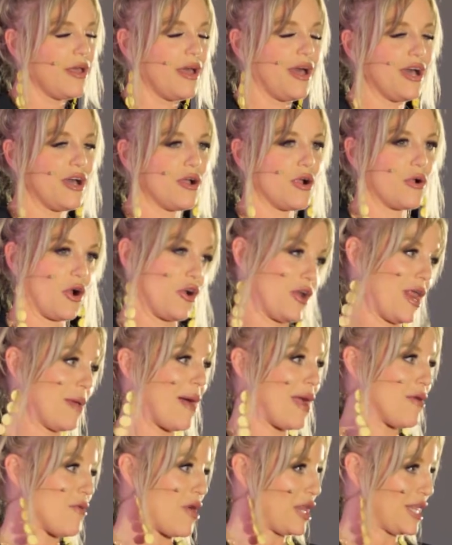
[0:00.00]
Her name,
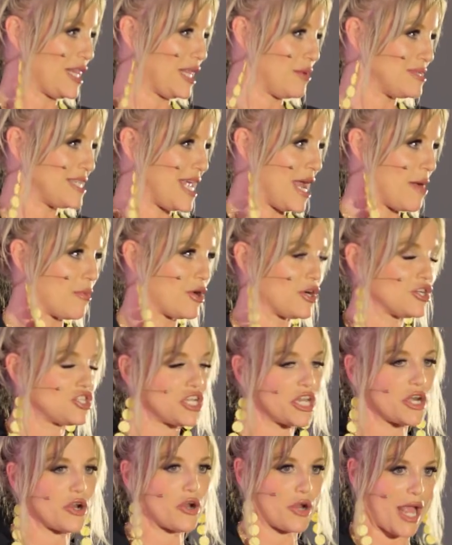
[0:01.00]
ironically, was Amber.
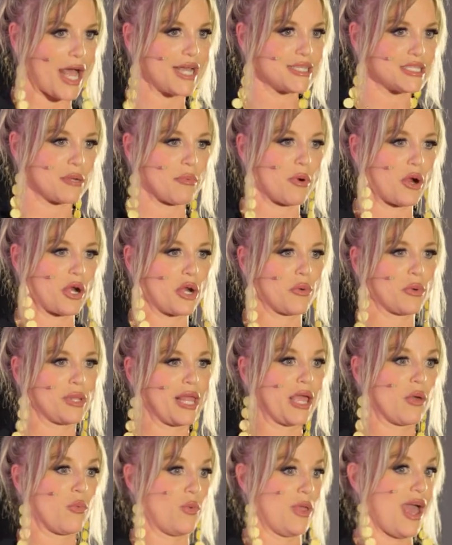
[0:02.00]
She and her casting partner were
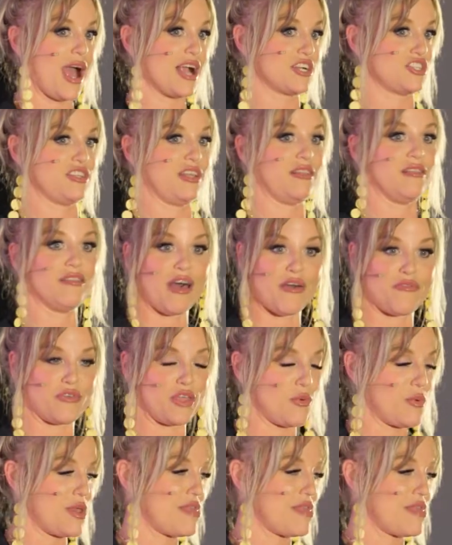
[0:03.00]
like, we actually love you.